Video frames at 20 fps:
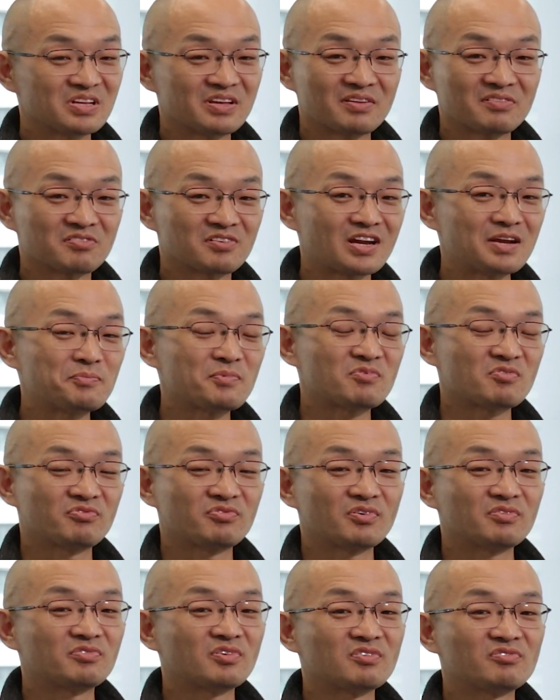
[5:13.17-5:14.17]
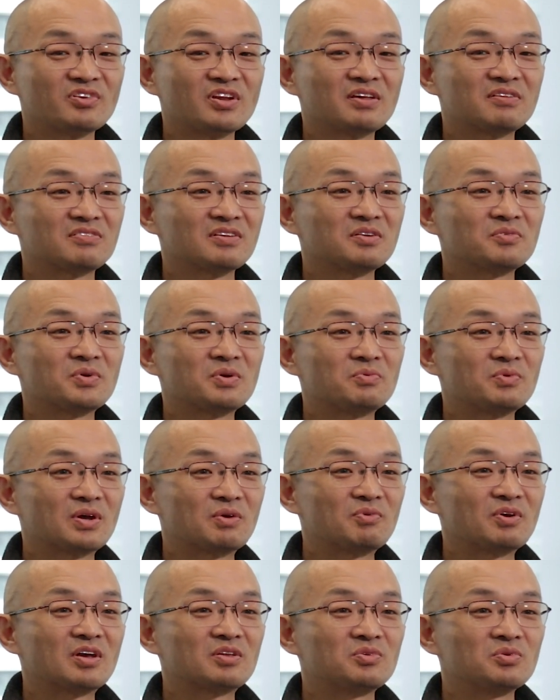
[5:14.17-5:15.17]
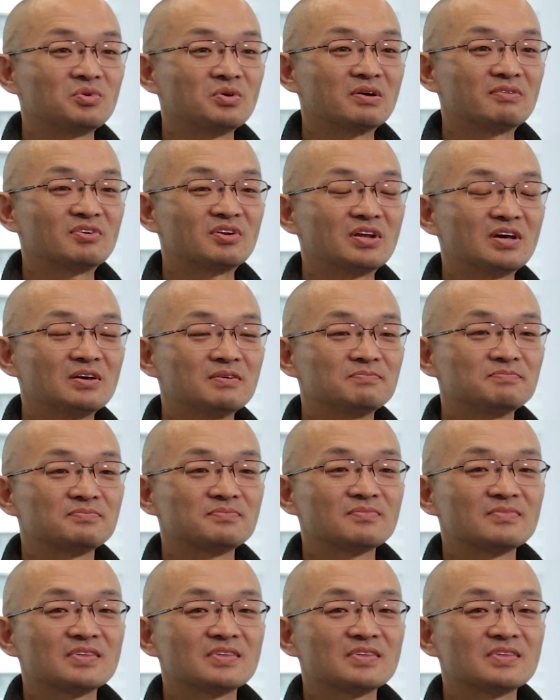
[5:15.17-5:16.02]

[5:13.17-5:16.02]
extremely fulfilling thing we get to do every day.